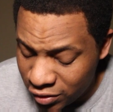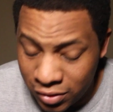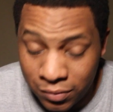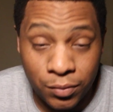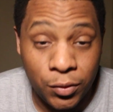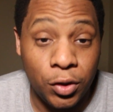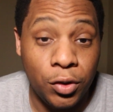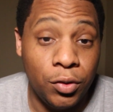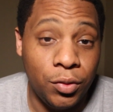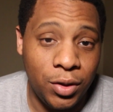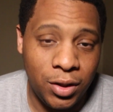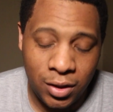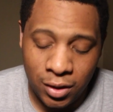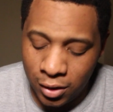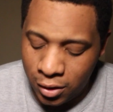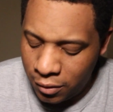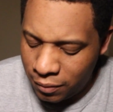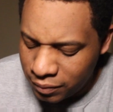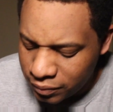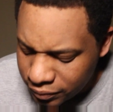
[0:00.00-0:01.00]
There's some Dune in
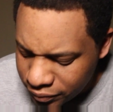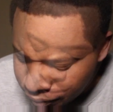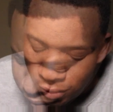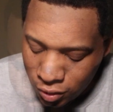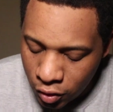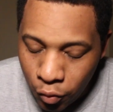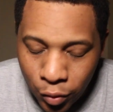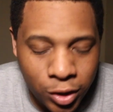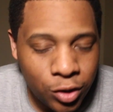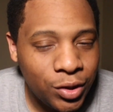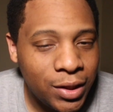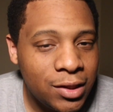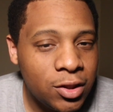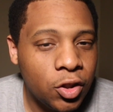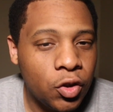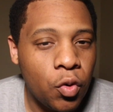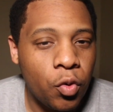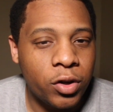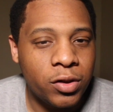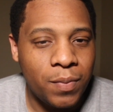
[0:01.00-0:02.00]
here. So when you get to
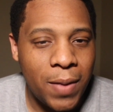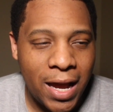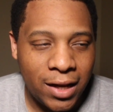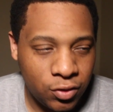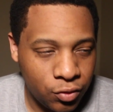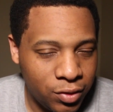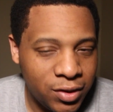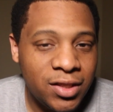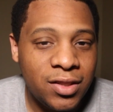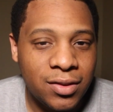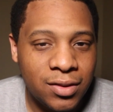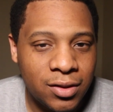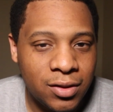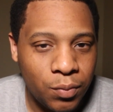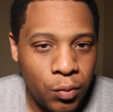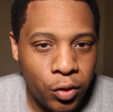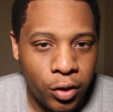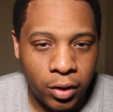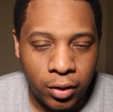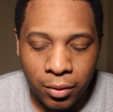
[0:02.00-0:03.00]
Korra's backstory, this is a
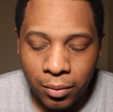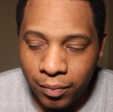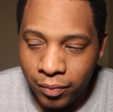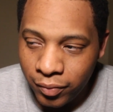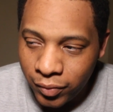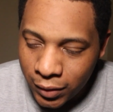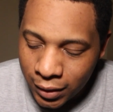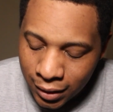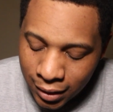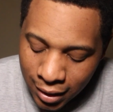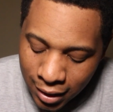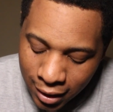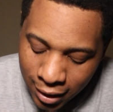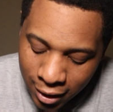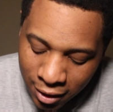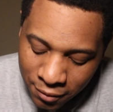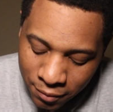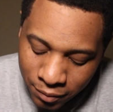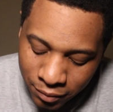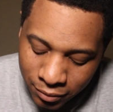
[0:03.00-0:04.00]
spoiler.
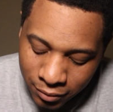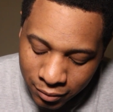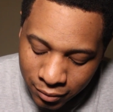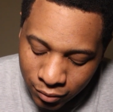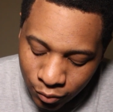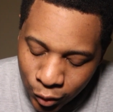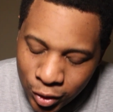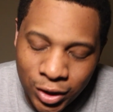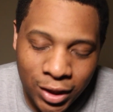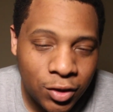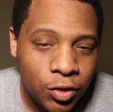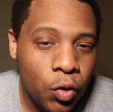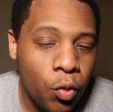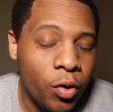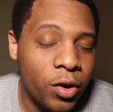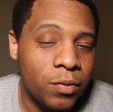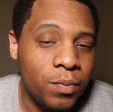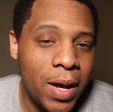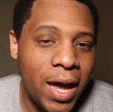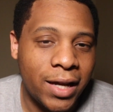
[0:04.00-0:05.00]
When you get to
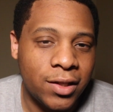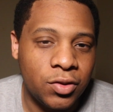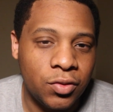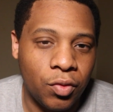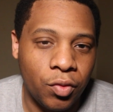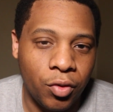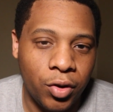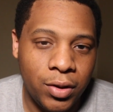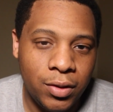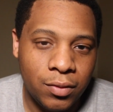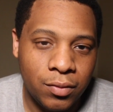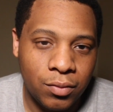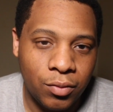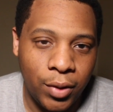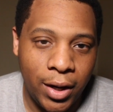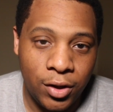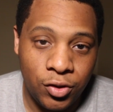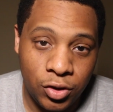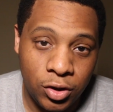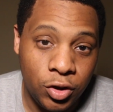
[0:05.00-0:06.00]
Korra's backstory,
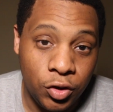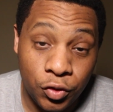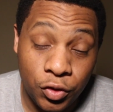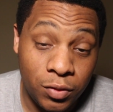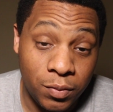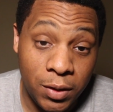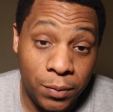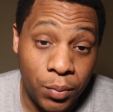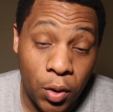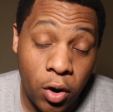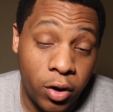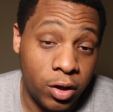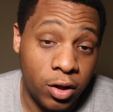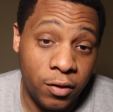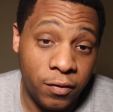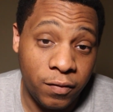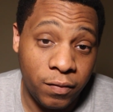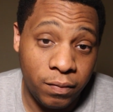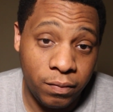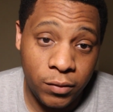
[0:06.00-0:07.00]
right, she used to be part
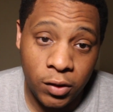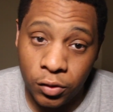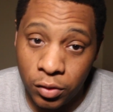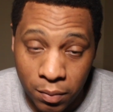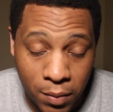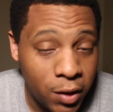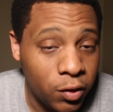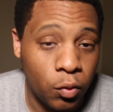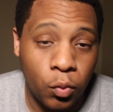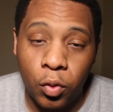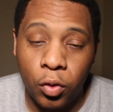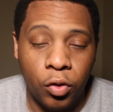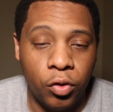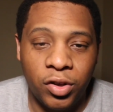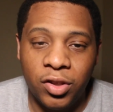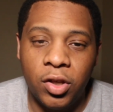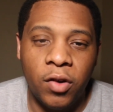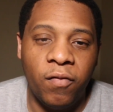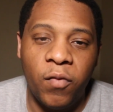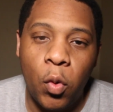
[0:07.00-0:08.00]
of, the Mother World
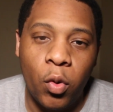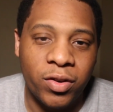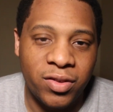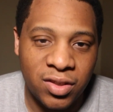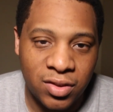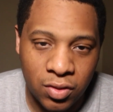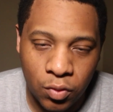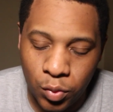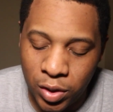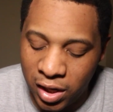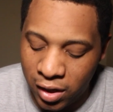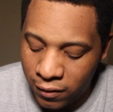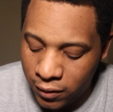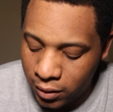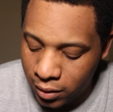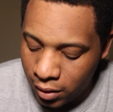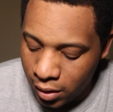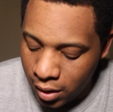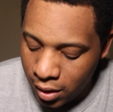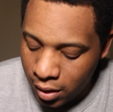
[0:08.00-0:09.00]
and their forces or
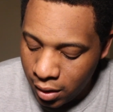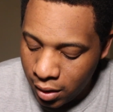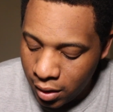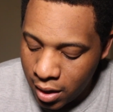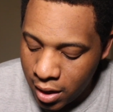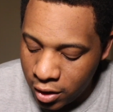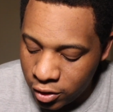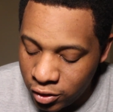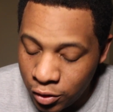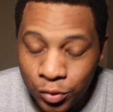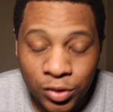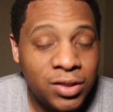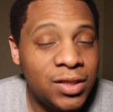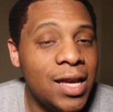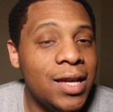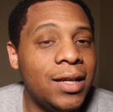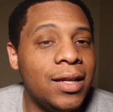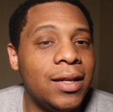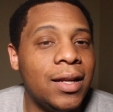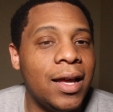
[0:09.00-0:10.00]
whatever. She was
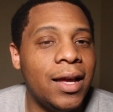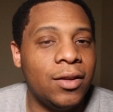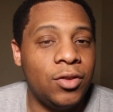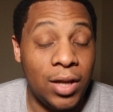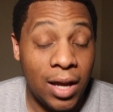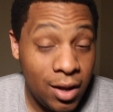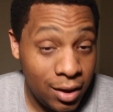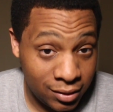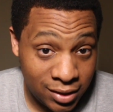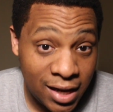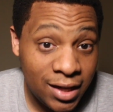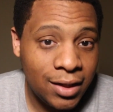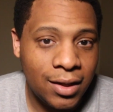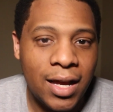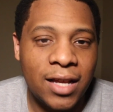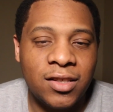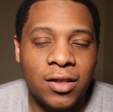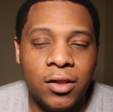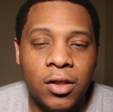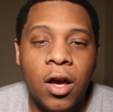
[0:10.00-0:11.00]
taken
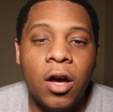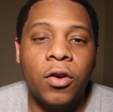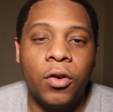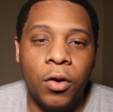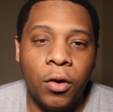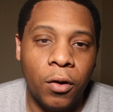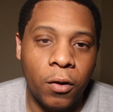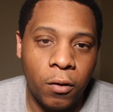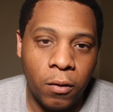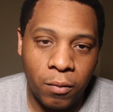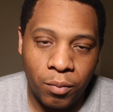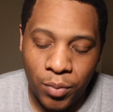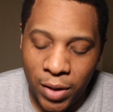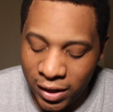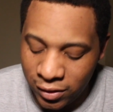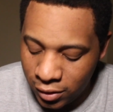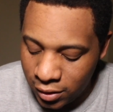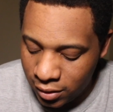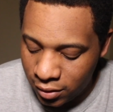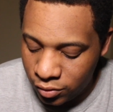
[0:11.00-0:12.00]
as a young girl
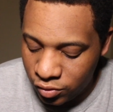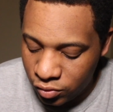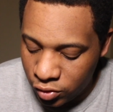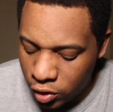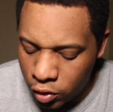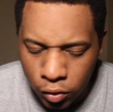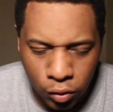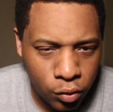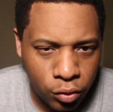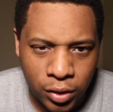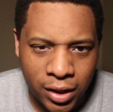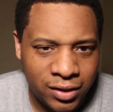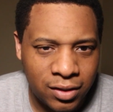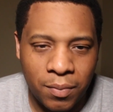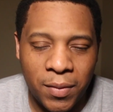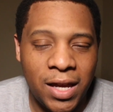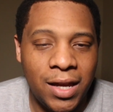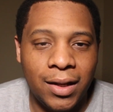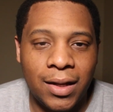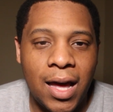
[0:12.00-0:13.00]
by the general, like the
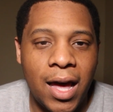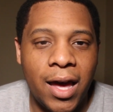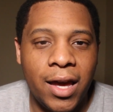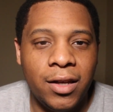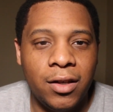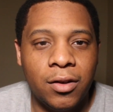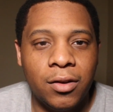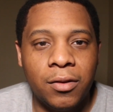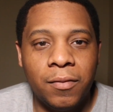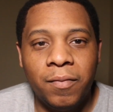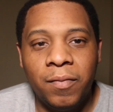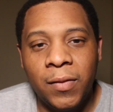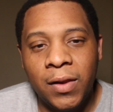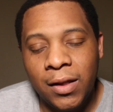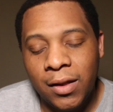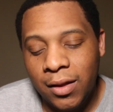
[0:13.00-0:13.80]
main guy here.